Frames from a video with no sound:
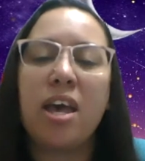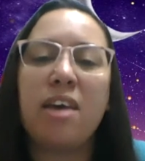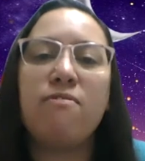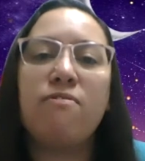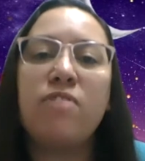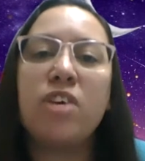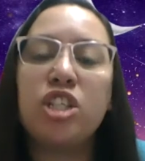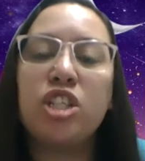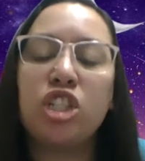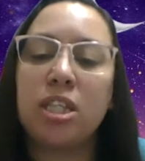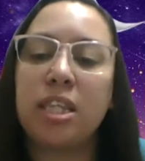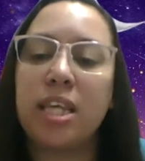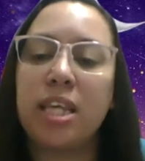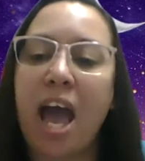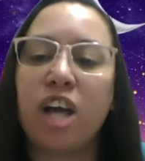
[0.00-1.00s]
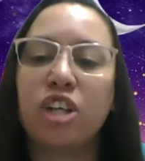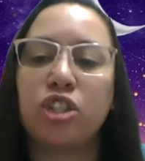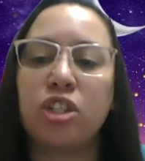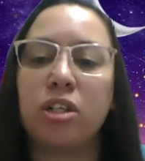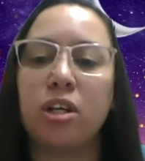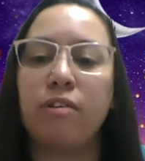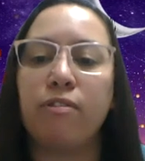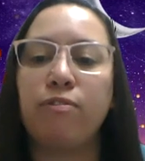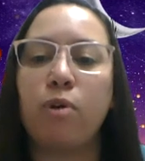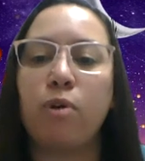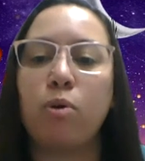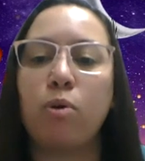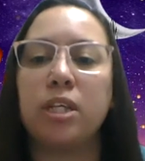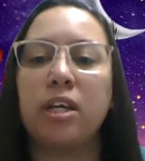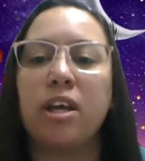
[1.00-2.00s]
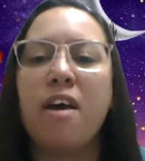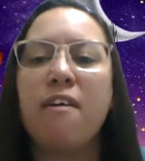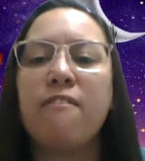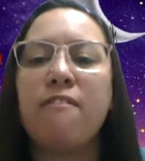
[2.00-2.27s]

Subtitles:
envision the action unfolding,